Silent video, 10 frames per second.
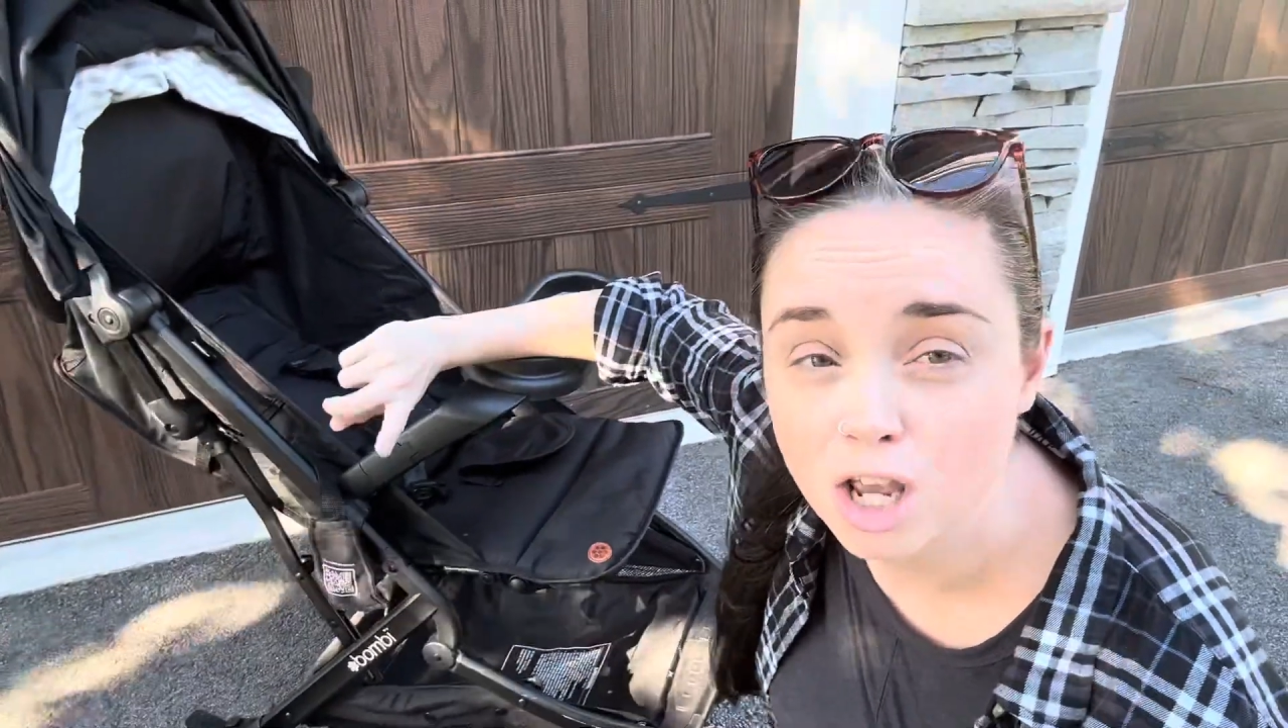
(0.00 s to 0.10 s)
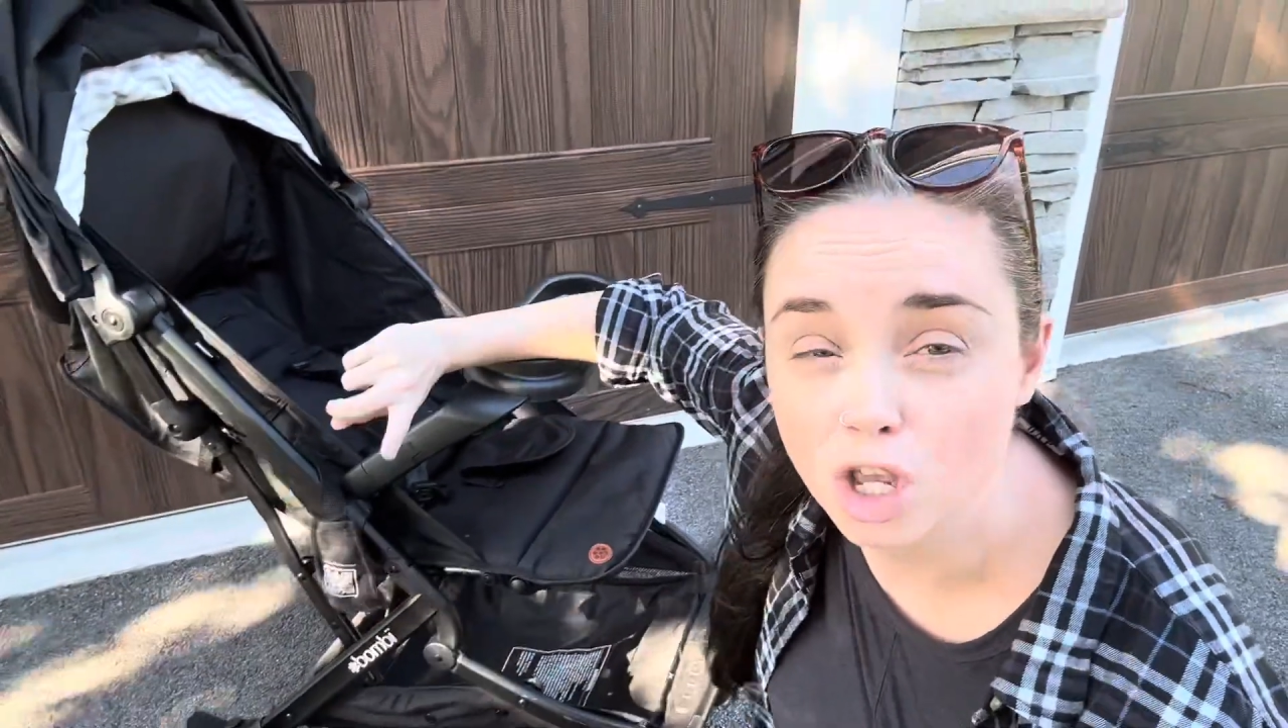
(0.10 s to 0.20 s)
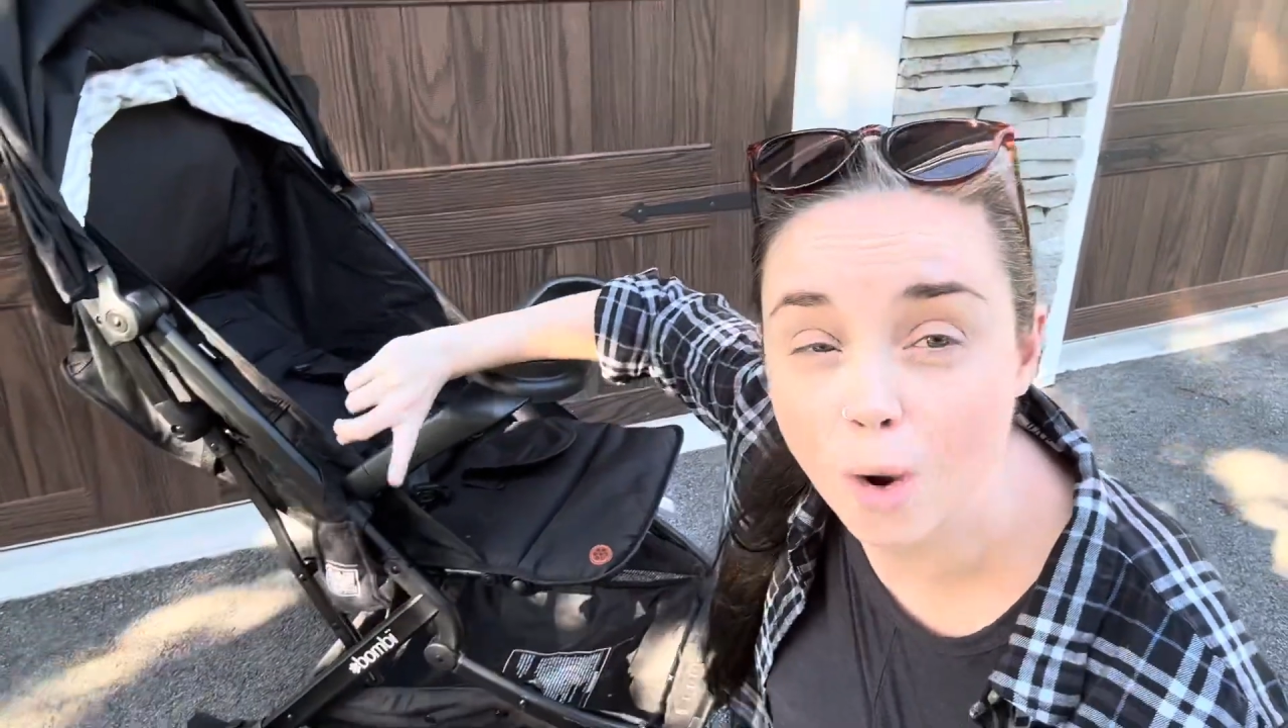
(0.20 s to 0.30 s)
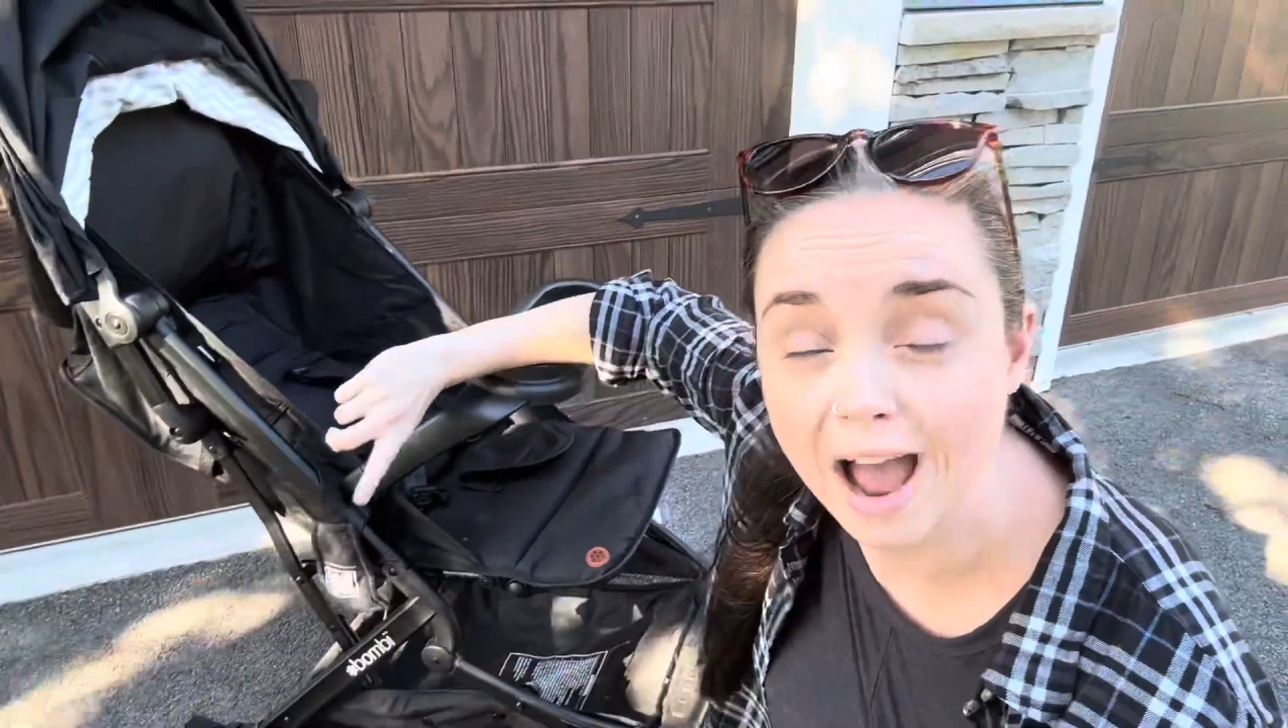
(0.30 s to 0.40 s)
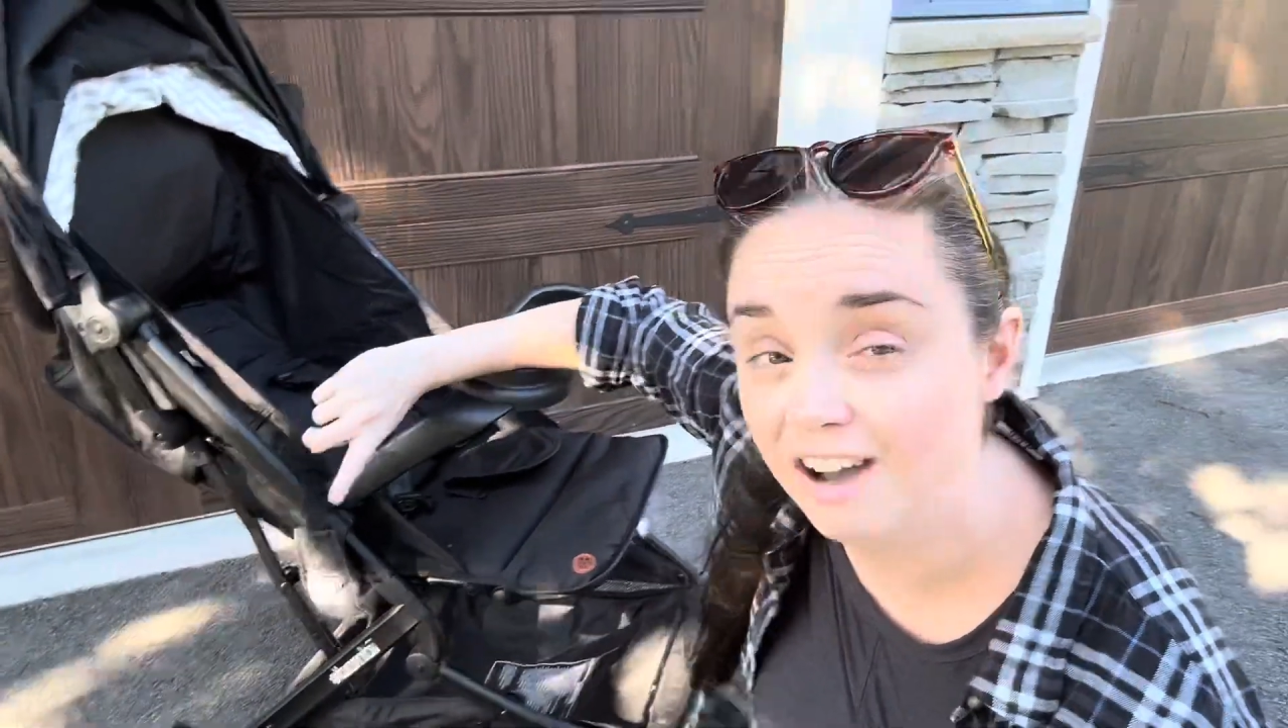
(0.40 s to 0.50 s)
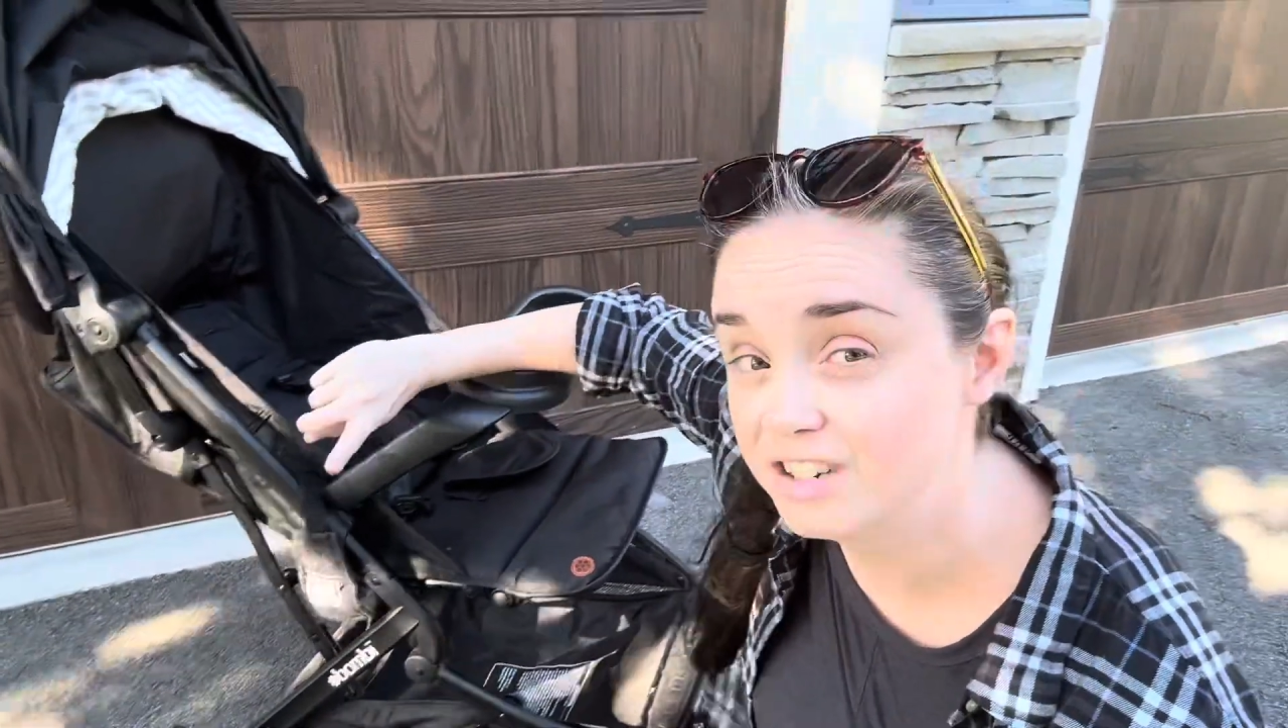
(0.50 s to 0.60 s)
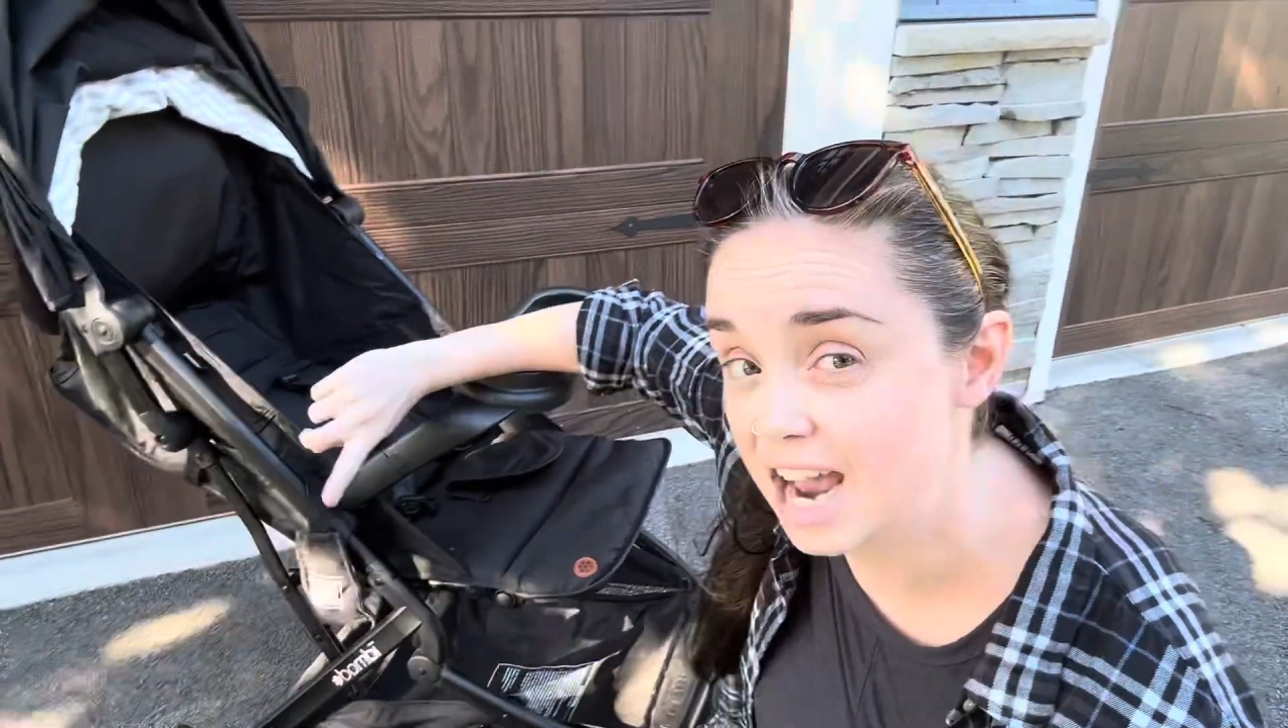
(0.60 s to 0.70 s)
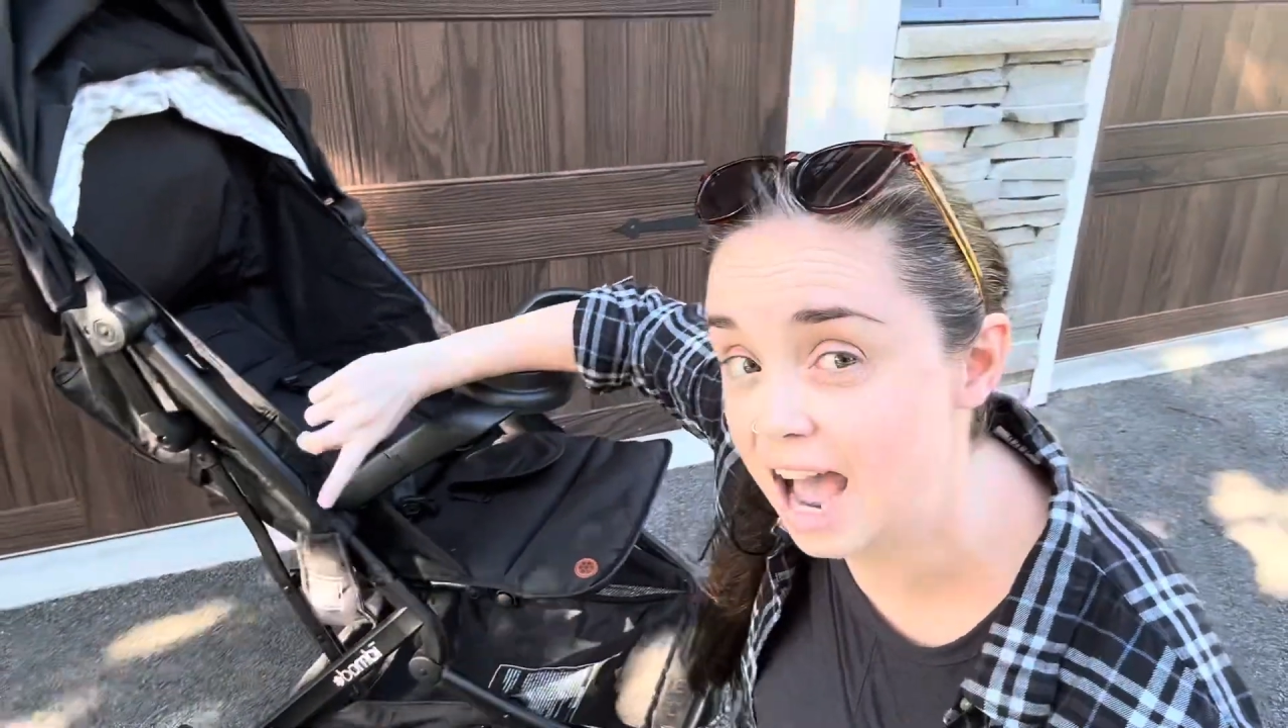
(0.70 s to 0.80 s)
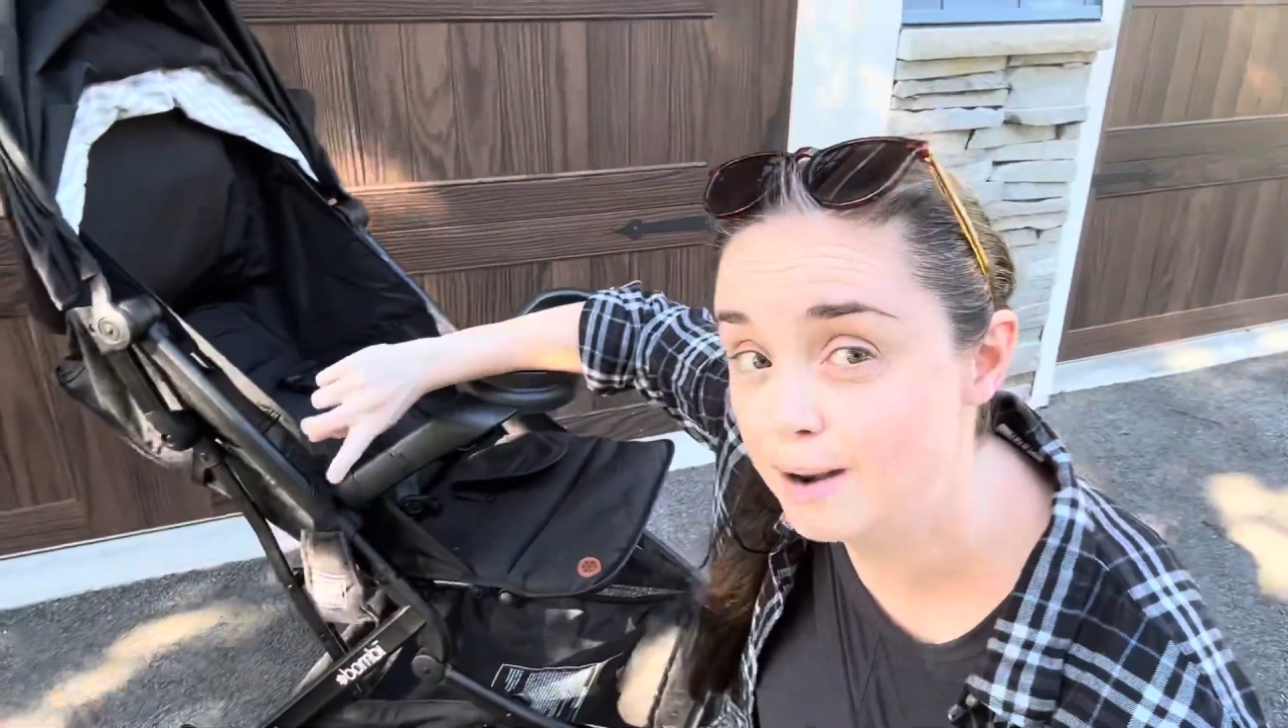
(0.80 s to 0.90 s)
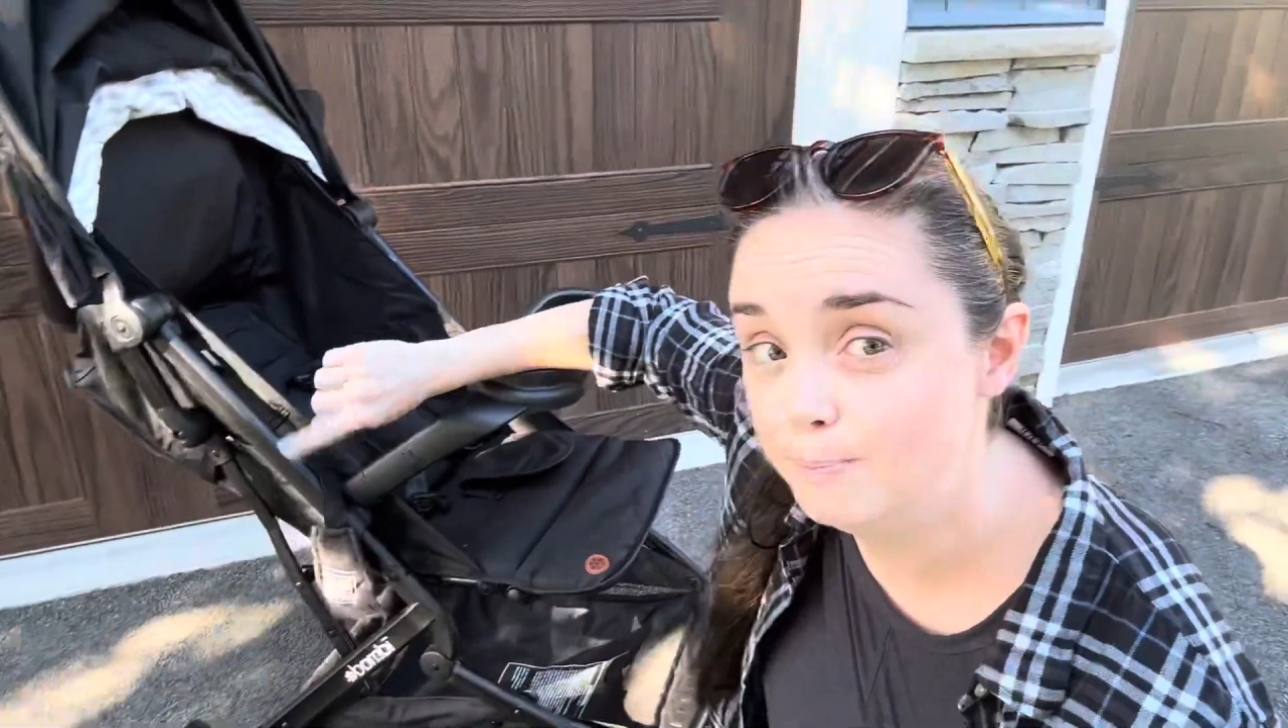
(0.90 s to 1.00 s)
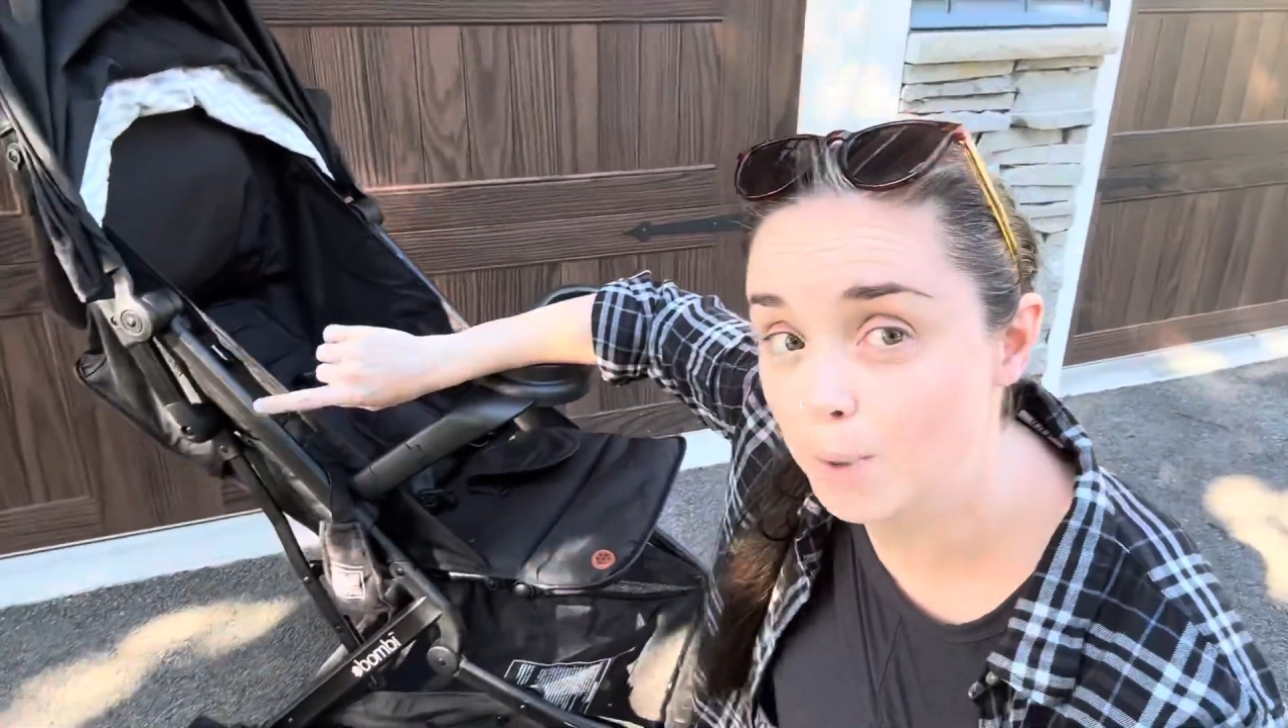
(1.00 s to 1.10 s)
You have to add